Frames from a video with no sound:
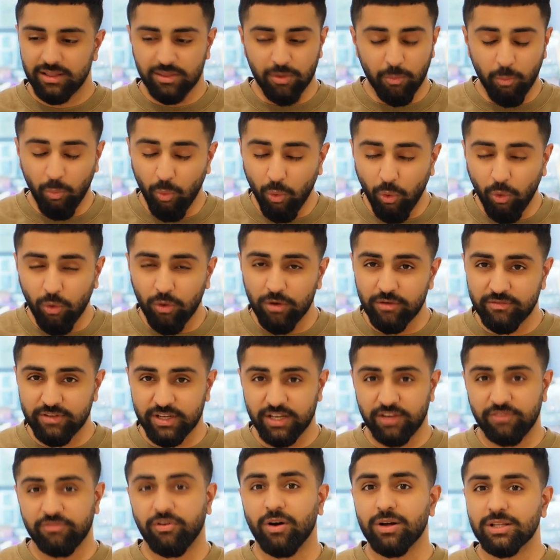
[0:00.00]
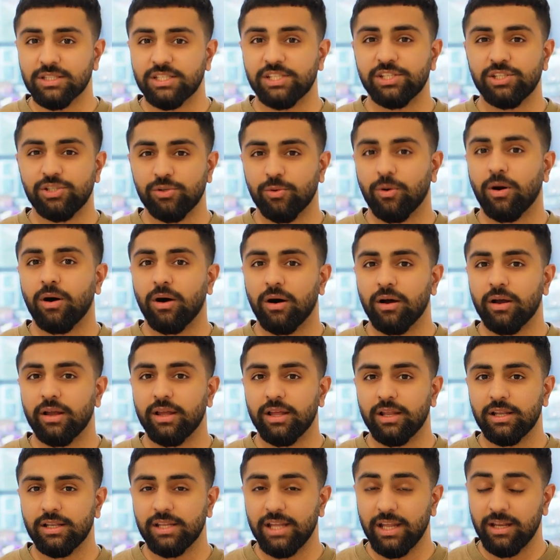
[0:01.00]
the more of an advantage you
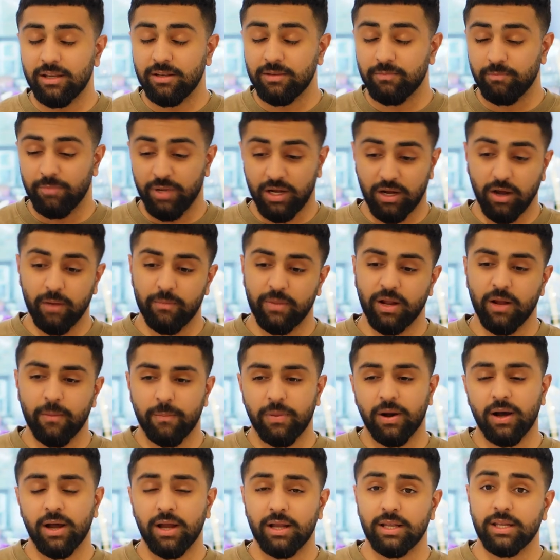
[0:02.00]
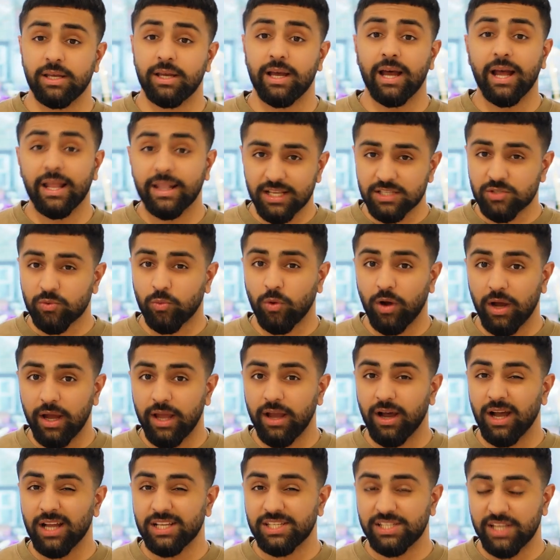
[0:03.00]
are in becoming a pilot. And that's
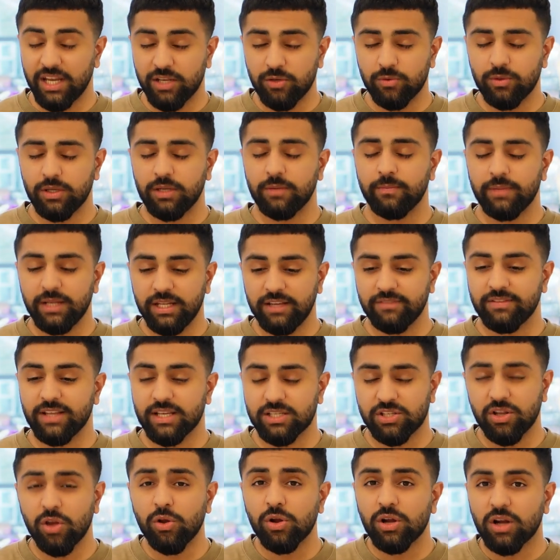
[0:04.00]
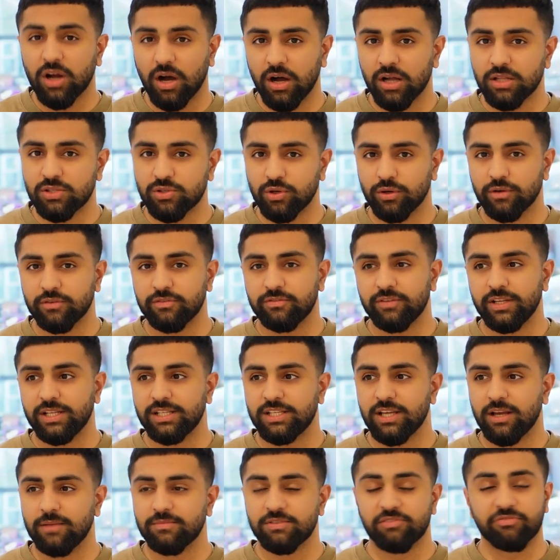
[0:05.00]
why I genuinely believe there's no cutoff
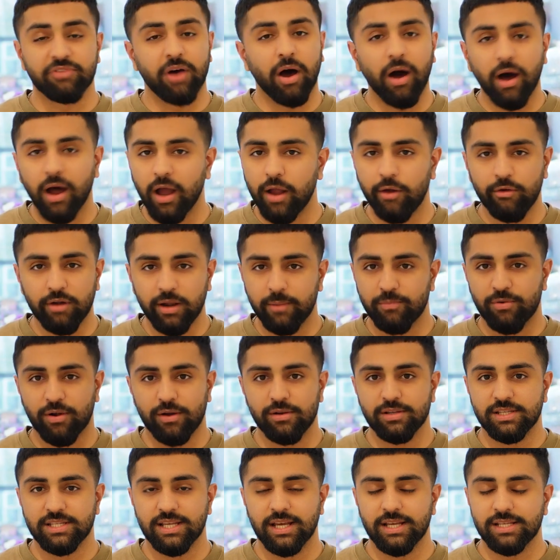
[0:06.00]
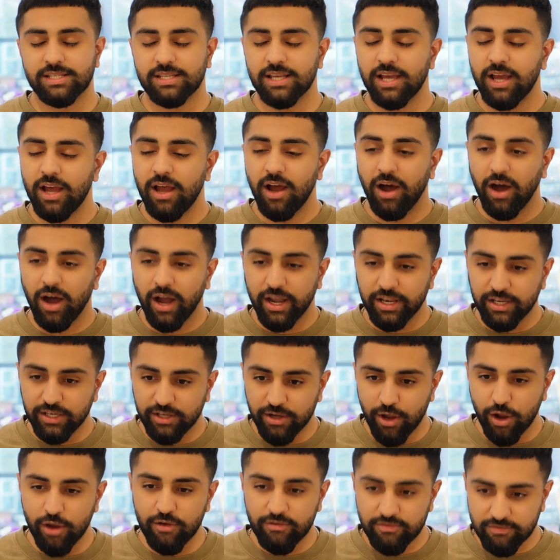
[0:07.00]
in terms of the hiring process. I
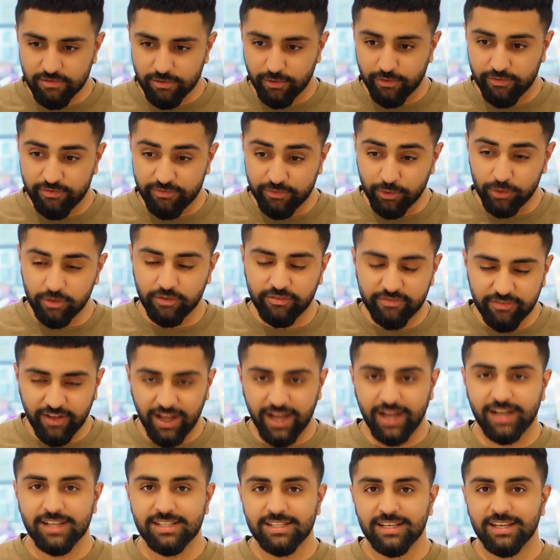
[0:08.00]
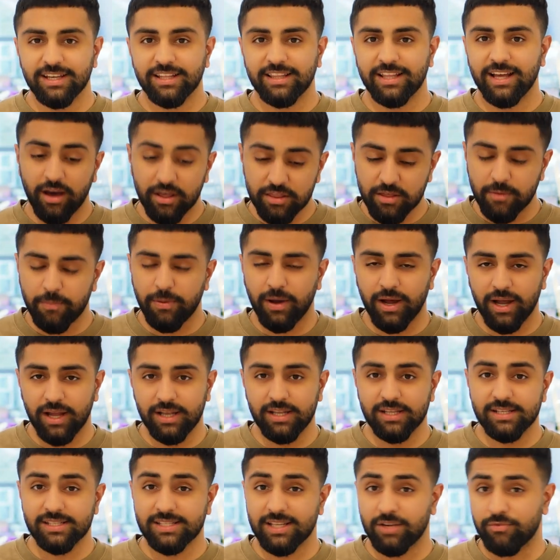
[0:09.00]
know for a full fact that other
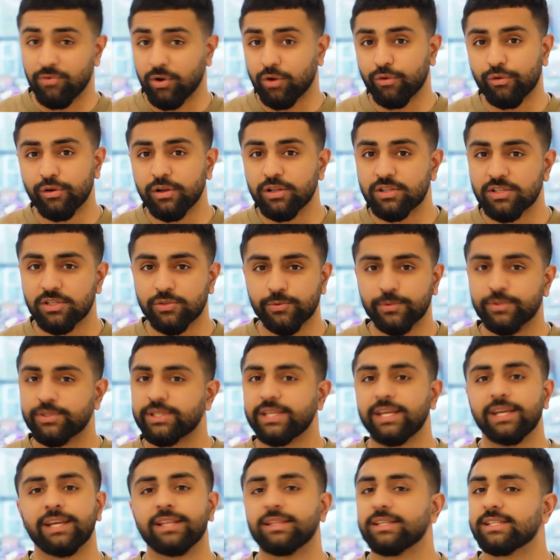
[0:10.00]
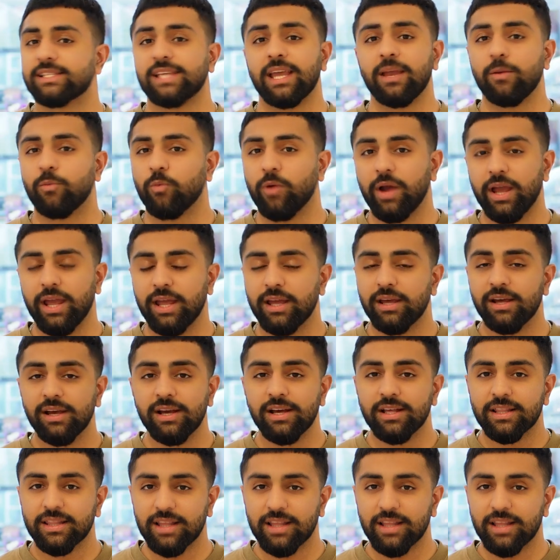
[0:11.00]
pilots and recruiters will see it in the same way,